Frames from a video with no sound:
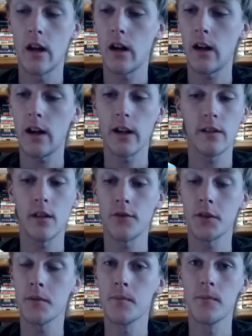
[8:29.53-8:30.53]
I love
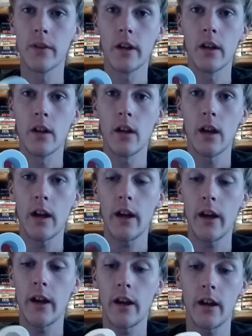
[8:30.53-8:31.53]
it.
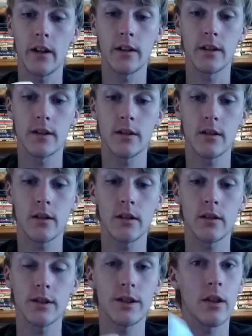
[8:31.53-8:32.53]
And
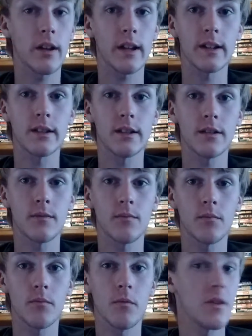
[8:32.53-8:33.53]
so I guess
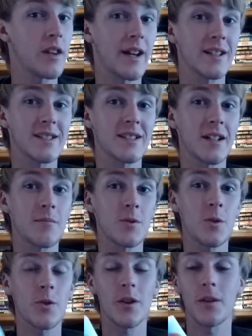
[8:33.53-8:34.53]
now's the time to
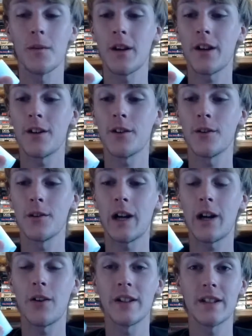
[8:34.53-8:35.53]
show you how
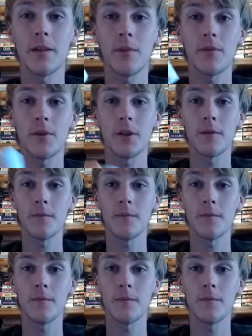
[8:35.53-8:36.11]
I tape my foot.